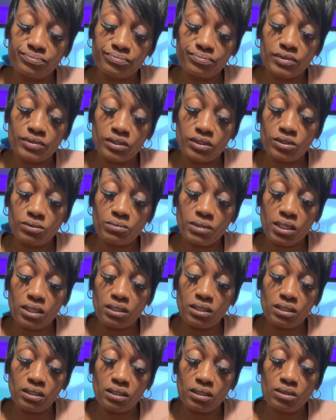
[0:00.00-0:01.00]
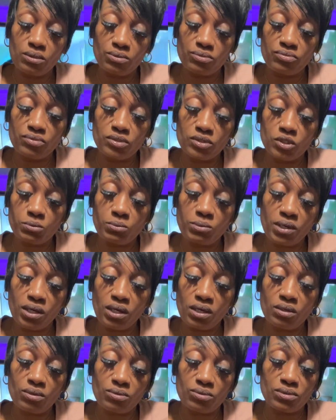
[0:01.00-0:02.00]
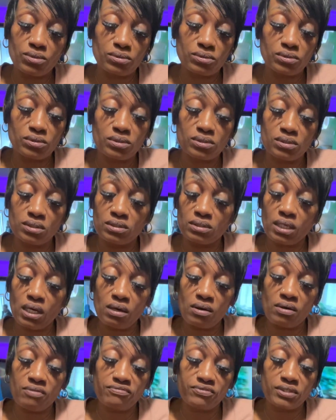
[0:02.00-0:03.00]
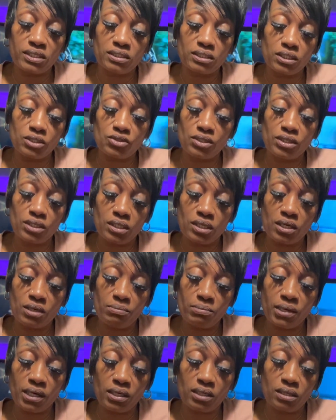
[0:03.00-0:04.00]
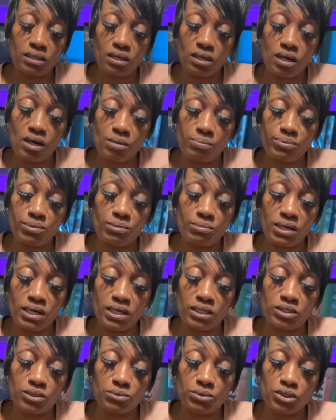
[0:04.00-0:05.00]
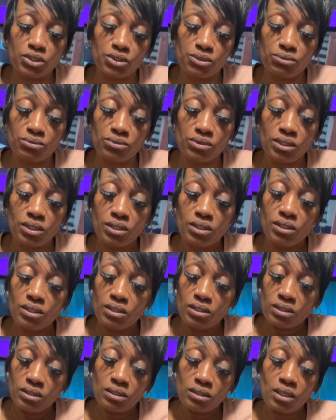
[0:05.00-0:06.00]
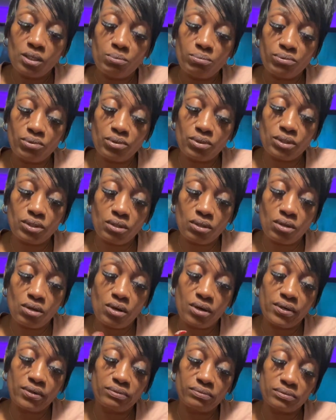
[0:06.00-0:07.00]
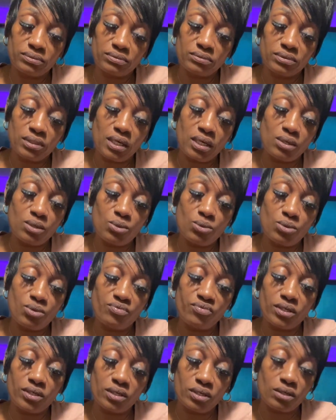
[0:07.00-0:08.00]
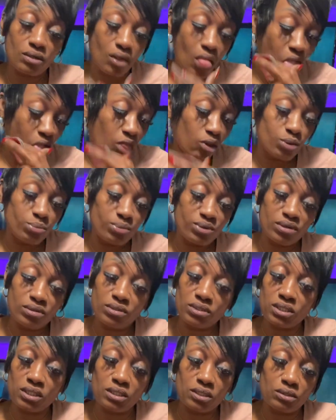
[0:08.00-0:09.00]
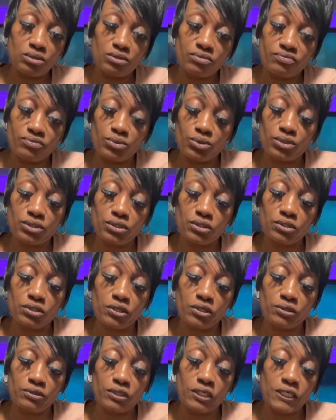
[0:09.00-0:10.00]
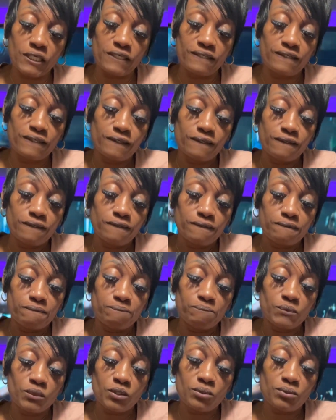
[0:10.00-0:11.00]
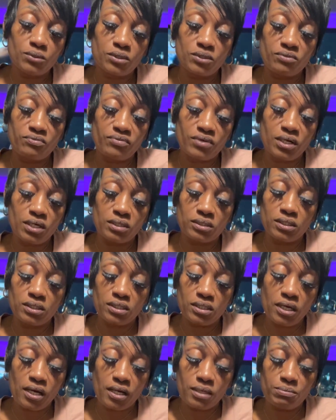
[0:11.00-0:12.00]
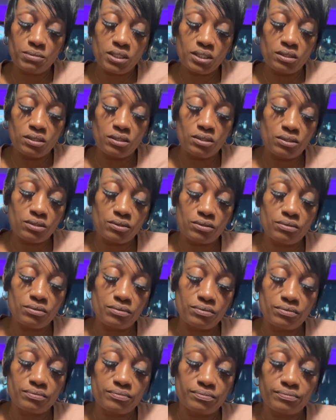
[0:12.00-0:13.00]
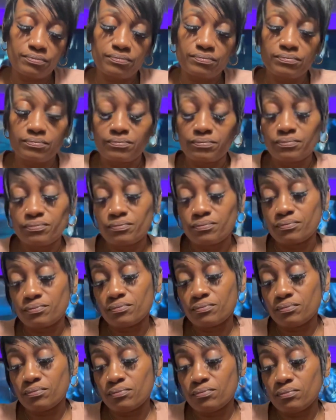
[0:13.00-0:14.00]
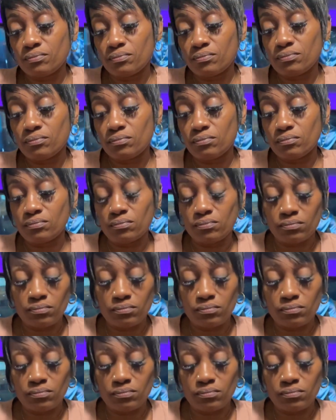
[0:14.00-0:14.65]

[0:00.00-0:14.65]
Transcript: That somebody ain't had no respect or now I feel like they are trying to come back and compromise with you. They broke your heart. Now you over here. You could be seeing a divorce attorney. This was divine's timing here. Mm -hmm.